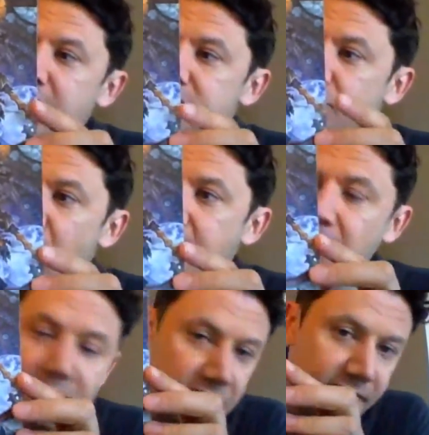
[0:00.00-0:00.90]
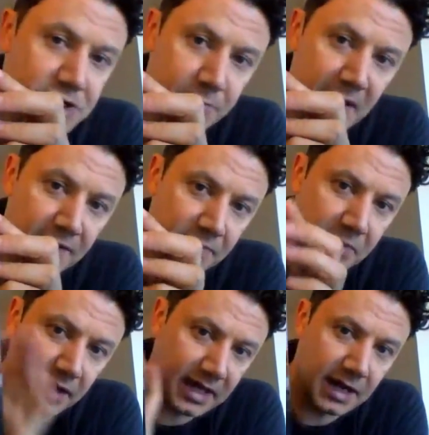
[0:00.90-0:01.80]
to wrap up the adventure path. And
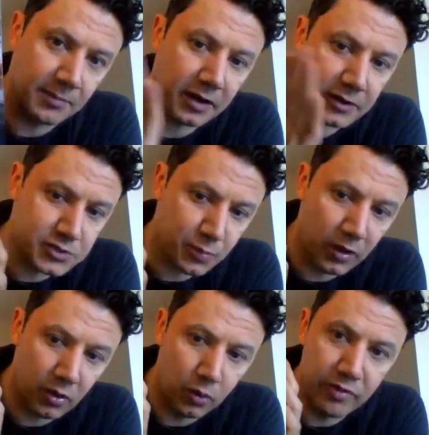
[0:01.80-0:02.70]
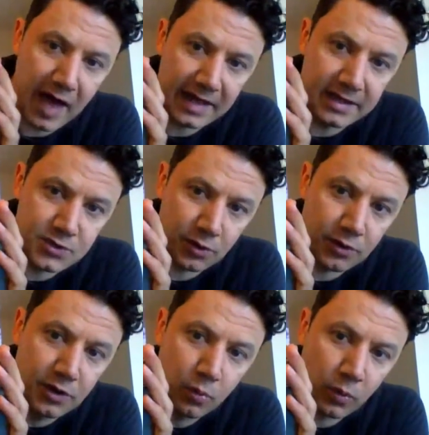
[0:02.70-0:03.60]
again, I'm not going to spoil who that is or
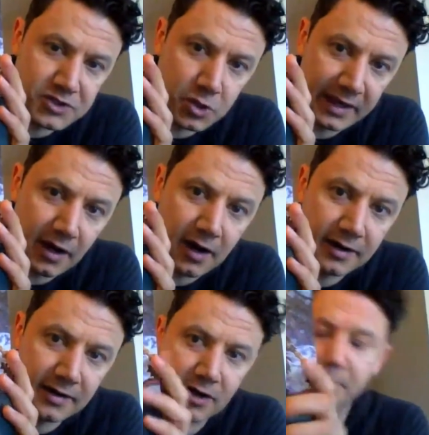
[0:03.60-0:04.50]
what's going on in here,